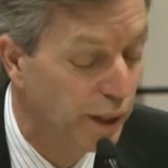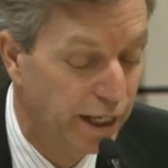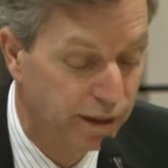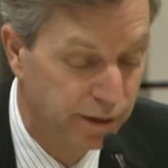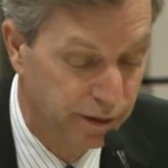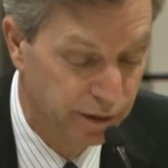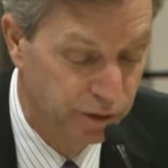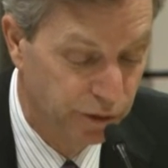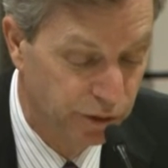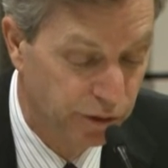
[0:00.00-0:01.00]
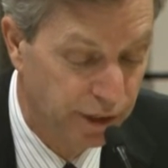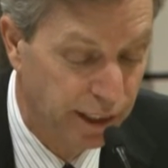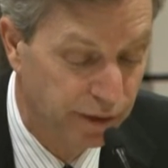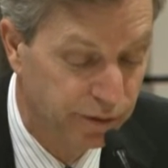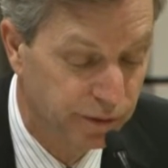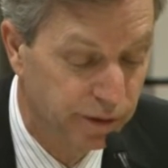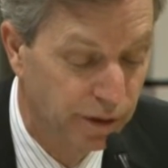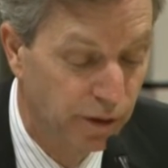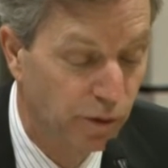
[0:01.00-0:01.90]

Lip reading: back to the Judicial Council,